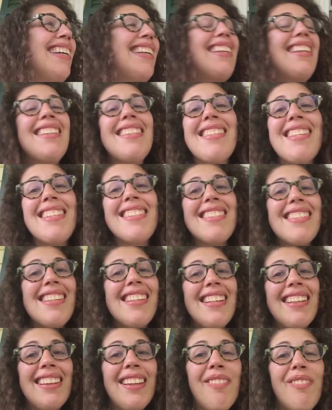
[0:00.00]
this is
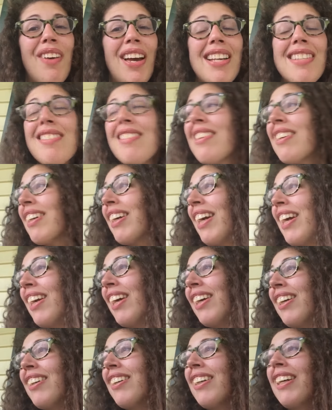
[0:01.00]
like the best
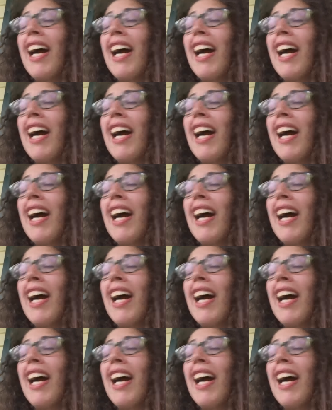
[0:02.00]
looking